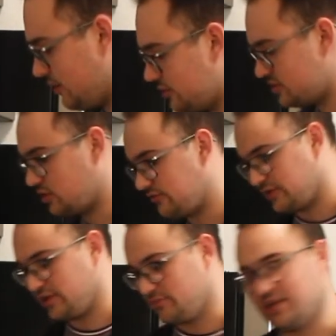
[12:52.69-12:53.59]
now we're just go for
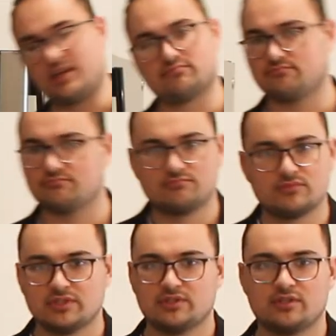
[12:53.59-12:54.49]
another minute
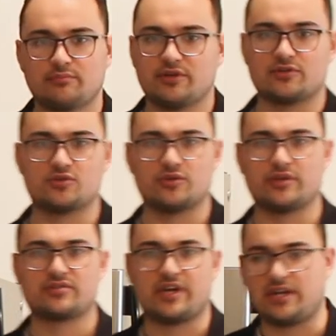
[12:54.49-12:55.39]
or two on the
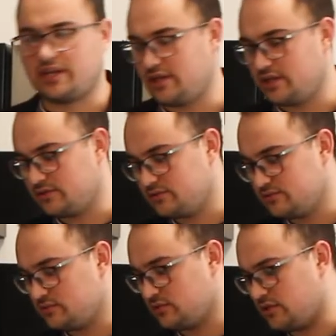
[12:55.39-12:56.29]
other side, and
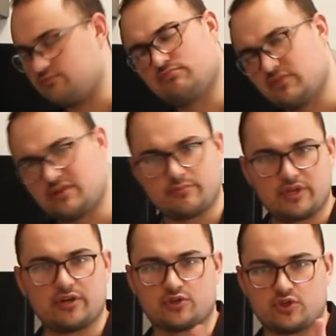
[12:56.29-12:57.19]
no, a
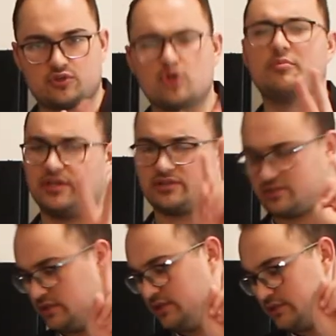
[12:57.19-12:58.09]
minute or 2
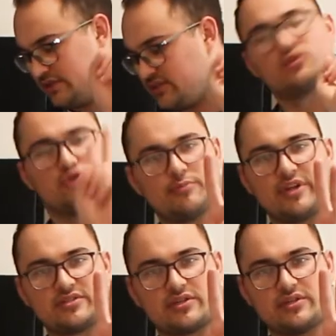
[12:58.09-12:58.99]
minutes. Let's say 2
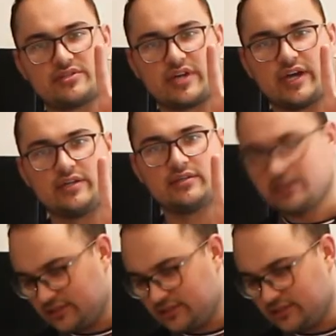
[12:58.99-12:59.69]
minutes on each side.